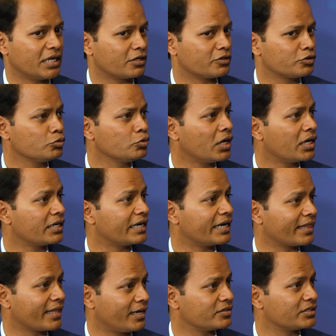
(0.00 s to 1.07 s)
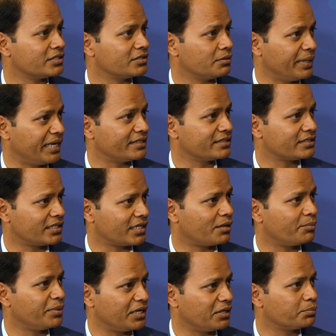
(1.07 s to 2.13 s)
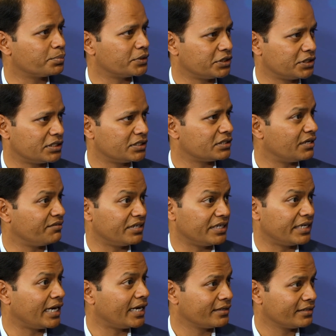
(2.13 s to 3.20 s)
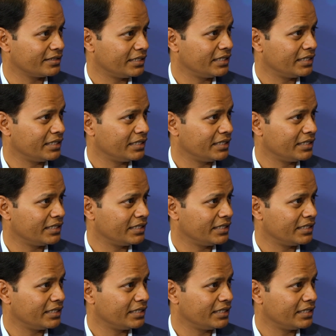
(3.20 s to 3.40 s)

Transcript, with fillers: there are 200,000 domains that are being purchased every day.